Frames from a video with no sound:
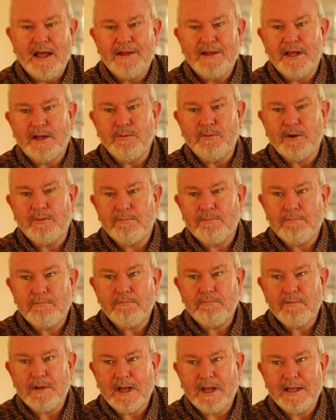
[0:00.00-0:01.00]
They
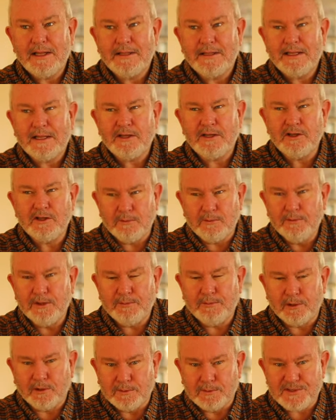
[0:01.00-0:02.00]
had a number of
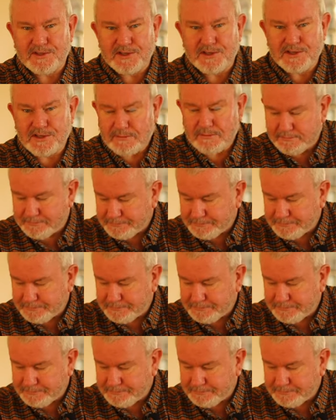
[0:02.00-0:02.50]
purposes.